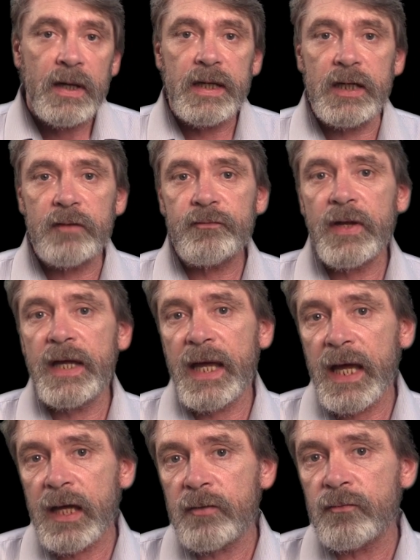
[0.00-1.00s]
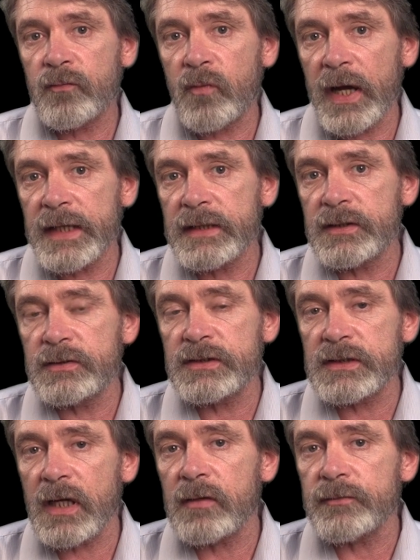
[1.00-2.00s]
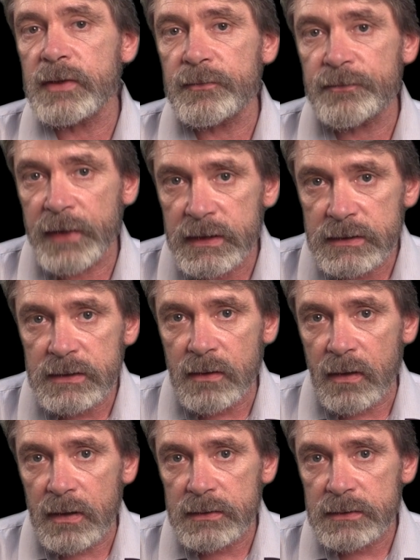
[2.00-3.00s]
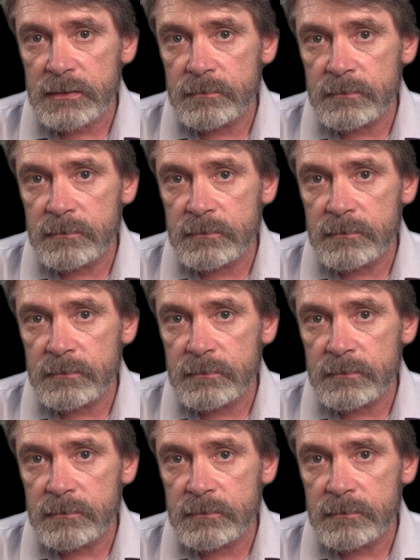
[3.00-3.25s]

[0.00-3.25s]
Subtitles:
if they have right to self-defense laws,